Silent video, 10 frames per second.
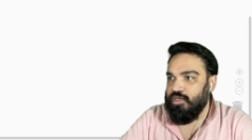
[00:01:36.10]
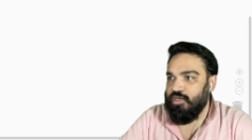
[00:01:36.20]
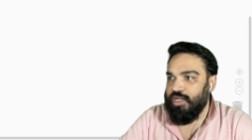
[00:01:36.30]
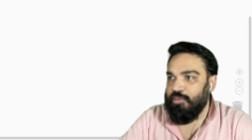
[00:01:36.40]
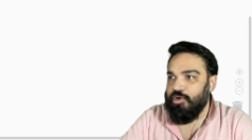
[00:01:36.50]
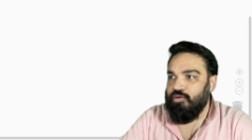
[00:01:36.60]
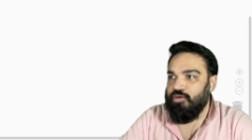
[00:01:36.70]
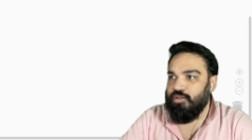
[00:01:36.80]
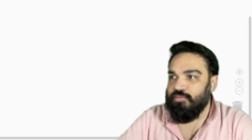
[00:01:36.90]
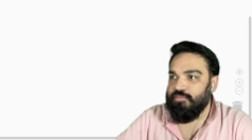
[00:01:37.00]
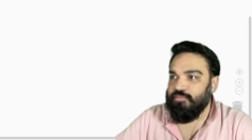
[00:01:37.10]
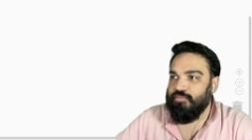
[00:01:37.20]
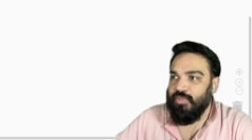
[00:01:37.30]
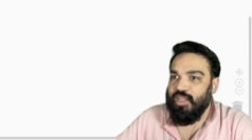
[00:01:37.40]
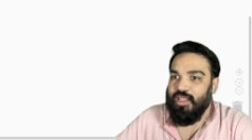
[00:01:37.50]
tap count,
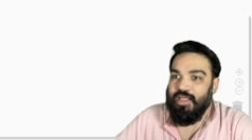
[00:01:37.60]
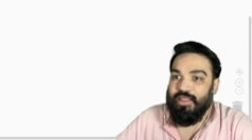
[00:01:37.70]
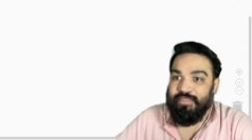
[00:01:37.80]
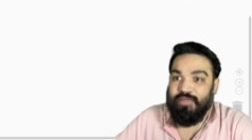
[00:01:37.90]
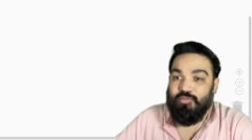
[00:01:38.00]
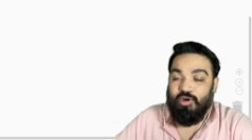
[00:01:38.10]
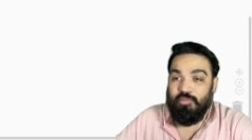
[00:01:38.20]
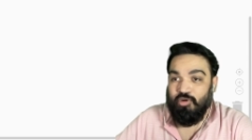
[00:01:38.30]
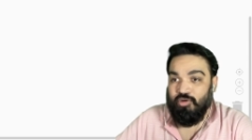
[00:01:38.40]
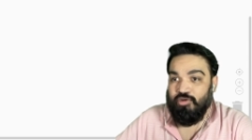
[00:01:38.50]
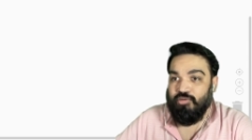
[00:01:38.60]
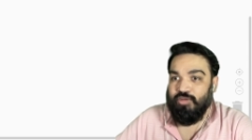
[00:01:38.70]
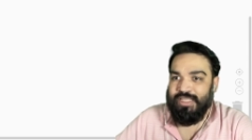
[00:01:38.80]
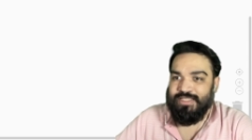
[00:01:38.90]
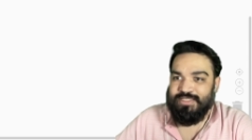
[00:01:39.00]
and then what I'm going to do
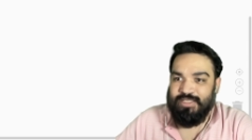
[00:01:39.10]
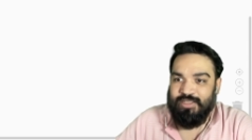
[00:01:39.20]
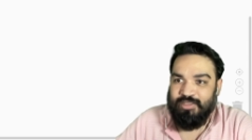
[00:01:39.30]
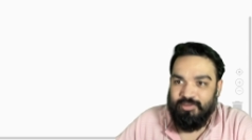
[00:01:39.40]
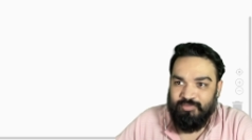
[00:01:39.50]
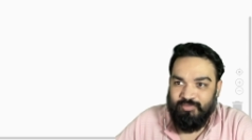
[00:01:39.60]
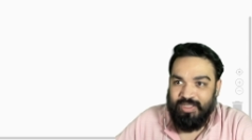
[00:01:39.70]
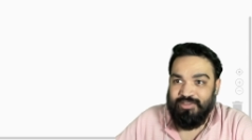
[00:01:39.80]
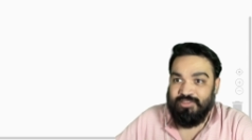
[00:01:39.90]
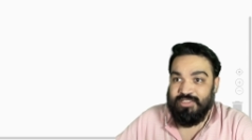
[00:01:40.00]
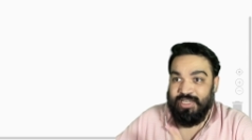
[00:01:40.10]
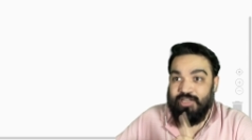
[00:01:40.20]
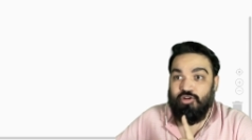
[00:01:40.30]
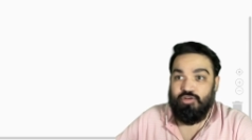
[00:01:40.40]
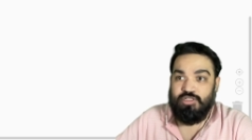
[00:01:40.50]
is when the
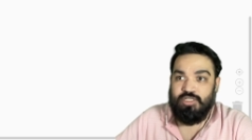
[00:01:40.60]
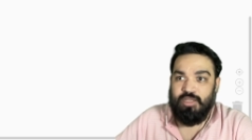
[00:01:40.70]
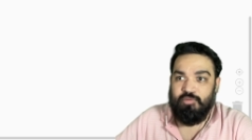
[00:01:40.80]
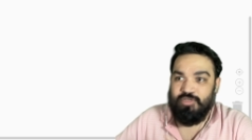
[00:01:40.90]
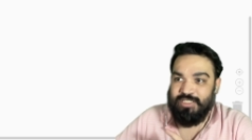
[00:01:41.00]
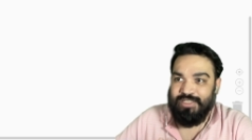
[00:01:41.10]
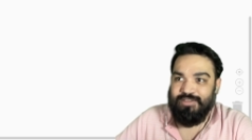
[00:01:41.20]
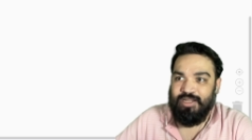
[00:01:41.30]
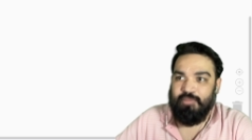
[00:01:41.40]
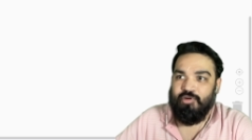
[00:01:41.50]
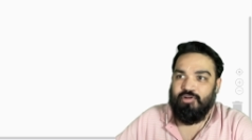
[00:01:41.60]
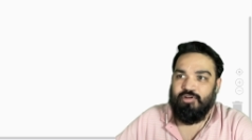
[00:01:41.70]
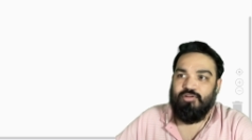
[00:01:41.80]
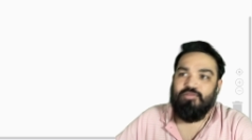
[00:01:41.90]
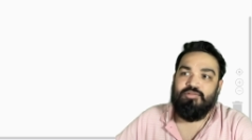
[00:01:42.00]
screen loads, I want to set the tap counter
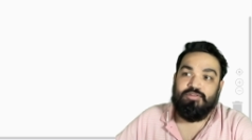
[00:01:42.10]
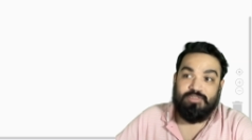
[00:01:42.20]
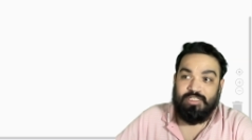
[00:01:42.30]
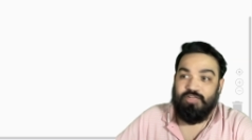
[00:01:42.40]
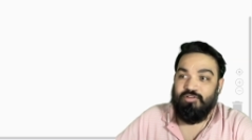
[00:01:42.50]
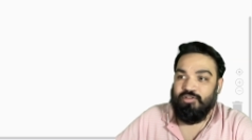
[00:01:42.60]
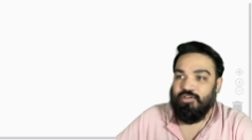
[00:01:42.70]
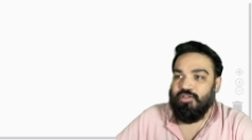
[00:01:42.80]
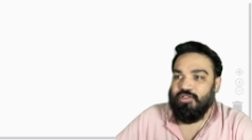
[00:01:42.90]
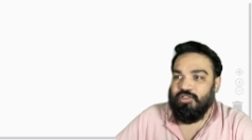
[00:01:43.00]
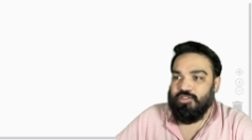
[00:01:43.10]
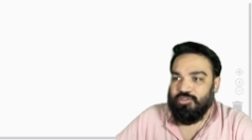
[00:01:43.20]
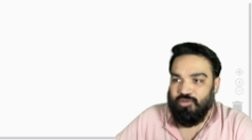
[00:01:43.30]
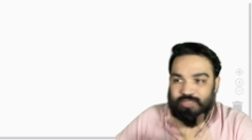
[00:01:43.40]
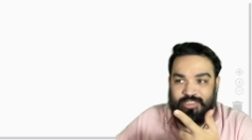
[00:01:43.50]
to 0.
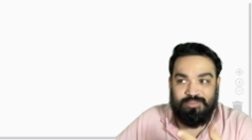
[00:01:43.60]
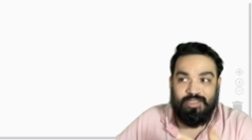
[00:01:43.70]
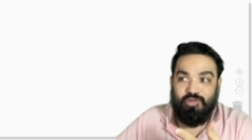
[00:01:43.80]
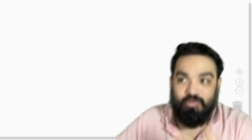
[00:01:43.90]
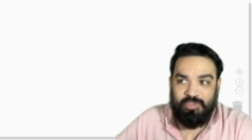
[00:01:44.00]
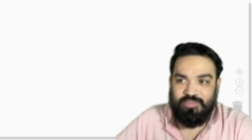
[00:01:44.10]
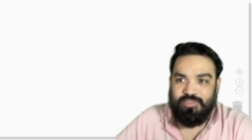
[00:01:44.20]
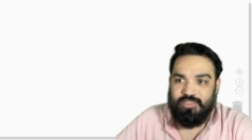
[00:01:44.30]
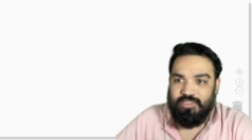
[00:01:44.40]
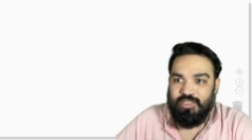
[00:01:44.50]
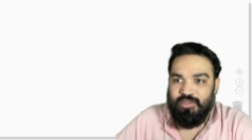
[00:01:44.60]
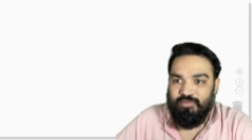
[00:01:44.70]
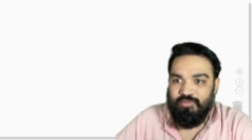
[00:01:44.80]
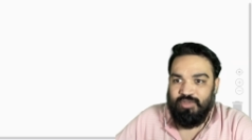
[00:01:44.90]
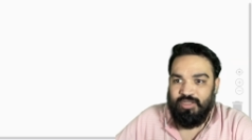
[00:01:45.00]
So when the screen opens,
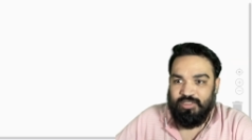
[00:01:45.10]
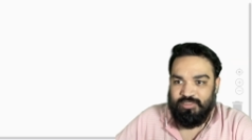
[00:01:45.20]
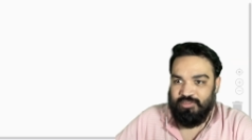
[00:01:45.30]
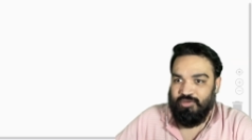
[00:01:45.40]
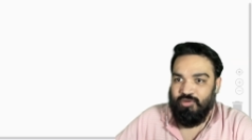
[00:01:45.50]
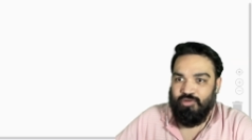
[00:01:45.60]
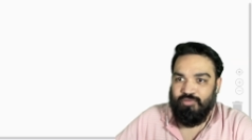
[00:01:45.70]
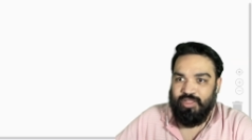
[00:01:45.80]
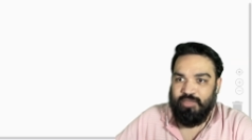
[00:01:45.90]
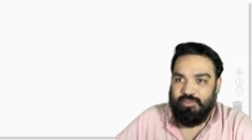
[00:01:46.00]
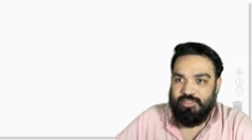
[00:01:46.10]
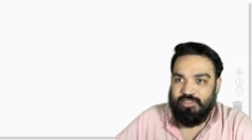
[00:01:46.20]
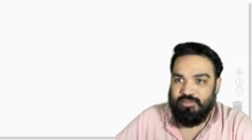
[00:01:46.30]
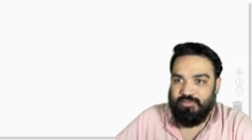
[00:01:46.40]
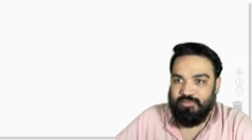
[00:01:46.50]
go to variables